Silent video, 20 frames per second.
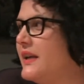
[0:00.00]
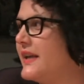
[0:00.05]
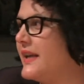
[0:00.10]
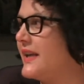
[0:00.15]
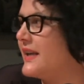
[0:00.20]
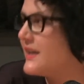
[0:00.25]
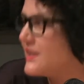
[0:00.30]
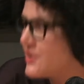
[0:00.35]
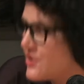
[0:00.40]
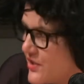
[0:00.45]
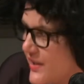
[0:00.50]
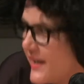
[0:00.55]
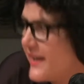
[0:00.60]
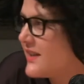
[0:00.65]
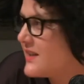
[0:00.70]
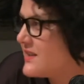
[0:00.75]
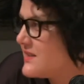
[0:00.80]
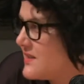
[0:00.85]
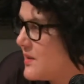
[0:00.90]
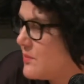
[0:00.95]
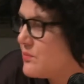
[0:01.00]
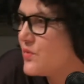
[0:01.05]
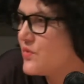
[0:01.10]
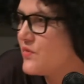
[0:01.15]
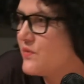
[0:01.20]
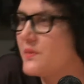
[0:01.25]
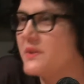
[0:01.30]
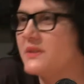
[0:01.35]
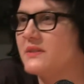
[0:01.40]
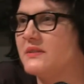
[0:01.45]
initiated some
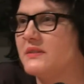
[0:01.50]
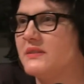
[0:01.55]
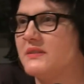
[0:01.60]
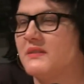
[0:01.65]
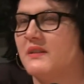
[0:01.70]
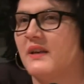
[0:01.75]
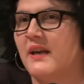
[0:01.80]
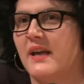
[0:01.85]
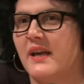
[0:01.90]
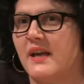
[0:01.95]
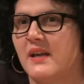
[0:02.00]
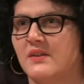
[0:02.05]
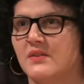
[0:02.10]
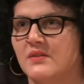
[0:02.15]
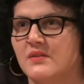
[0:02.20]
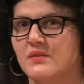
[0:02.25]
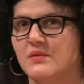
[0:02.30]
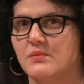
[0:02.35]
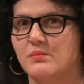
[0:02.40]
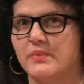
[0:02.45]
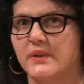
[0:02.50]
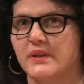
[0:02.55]
movements, and